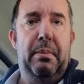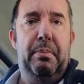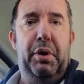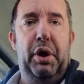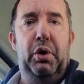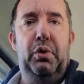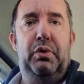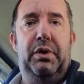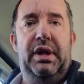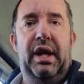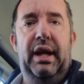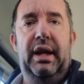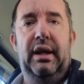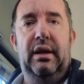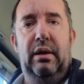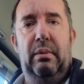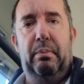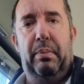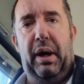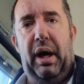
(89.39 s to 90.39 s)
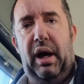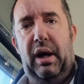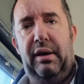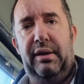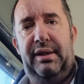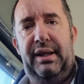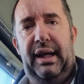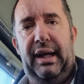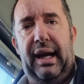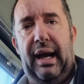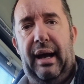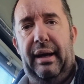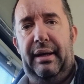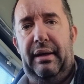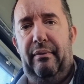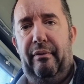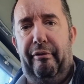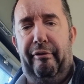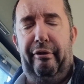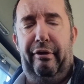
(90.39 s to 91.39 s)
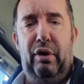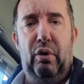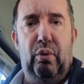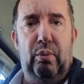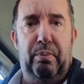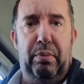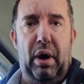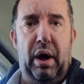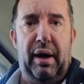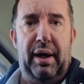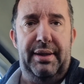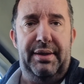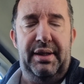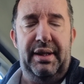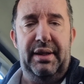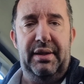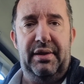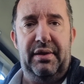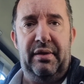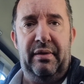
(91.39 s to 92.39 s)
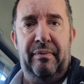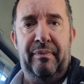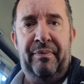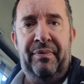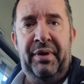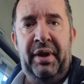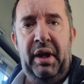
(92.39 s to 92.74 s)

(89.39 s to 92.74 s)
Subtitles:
Putin and Partygate and fuel prices and